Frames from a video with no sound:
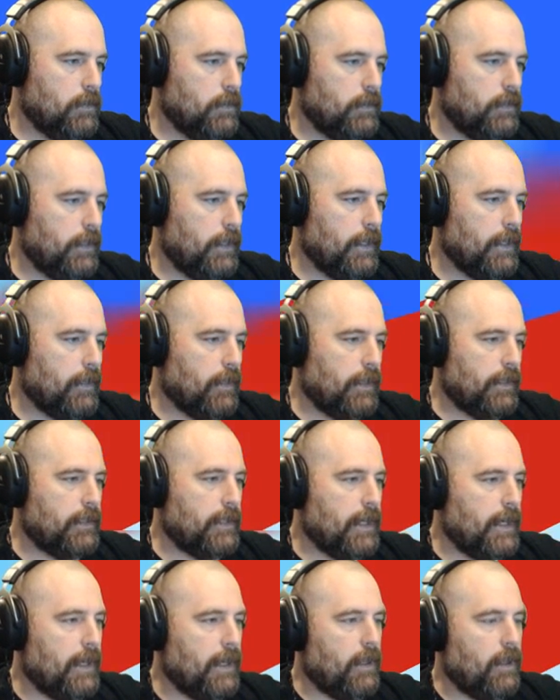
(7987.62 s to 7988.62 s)
See that? Like
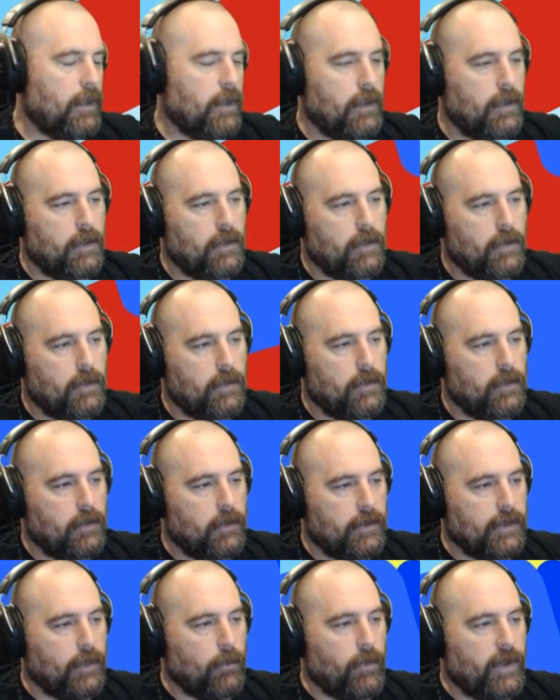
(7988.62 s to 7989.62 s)
that.
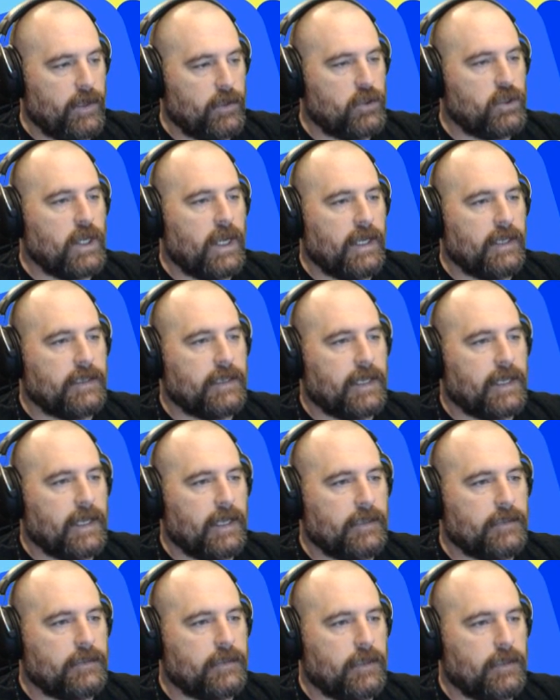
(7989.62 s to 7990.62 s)
That way it shades
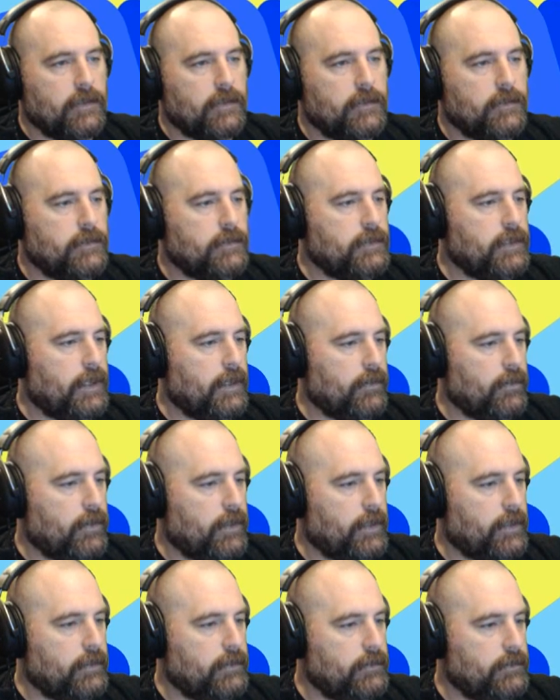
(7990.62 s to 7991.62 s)
against it. See that,
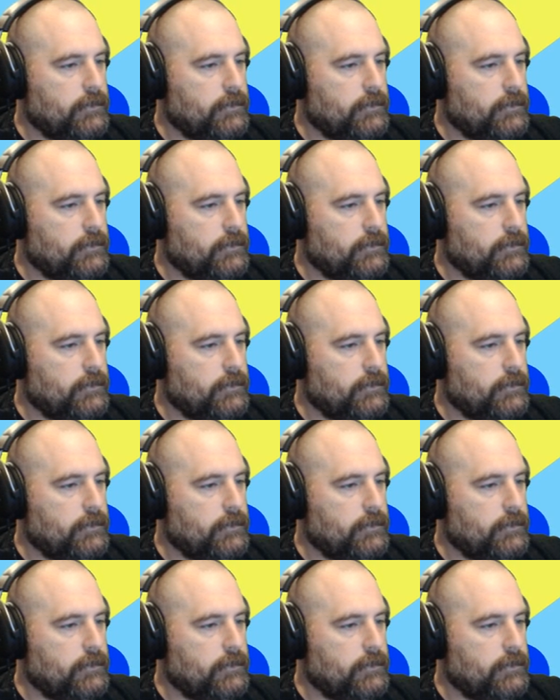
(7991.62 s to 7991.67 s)
dragon?